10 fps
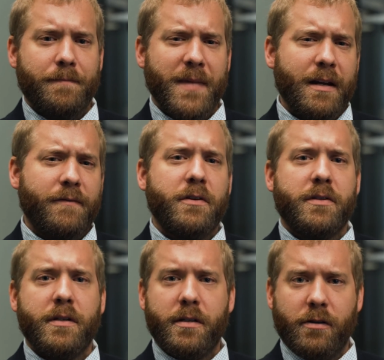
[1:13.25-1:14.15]
And if there's
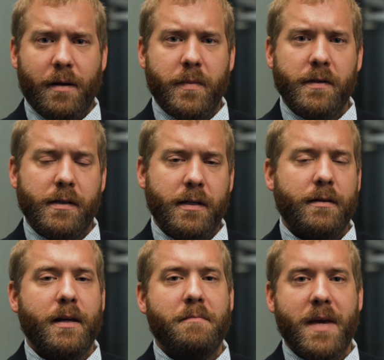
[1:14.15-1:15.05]
a discrepancy,
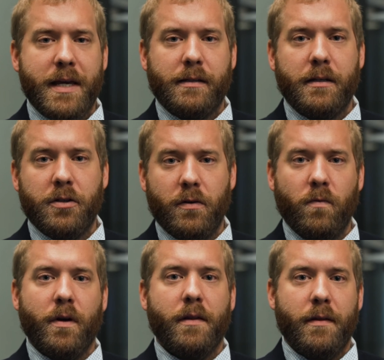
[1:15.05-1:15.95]
they may send you to
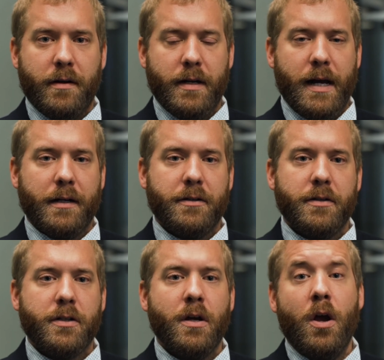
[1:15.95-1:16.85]
one of their
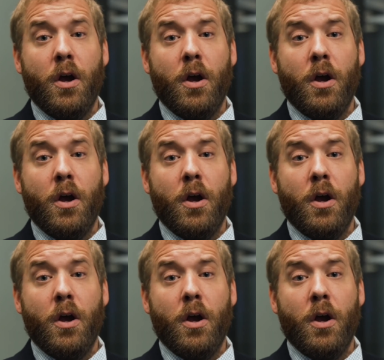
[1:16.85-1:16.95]
doctors,